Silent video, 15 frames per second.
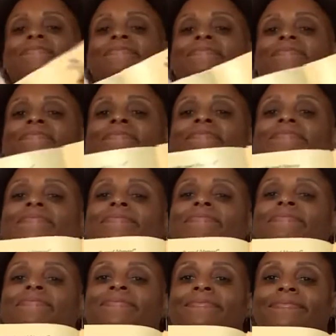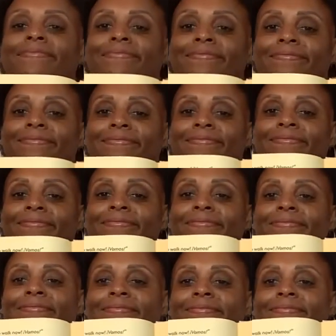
Nobody speaks.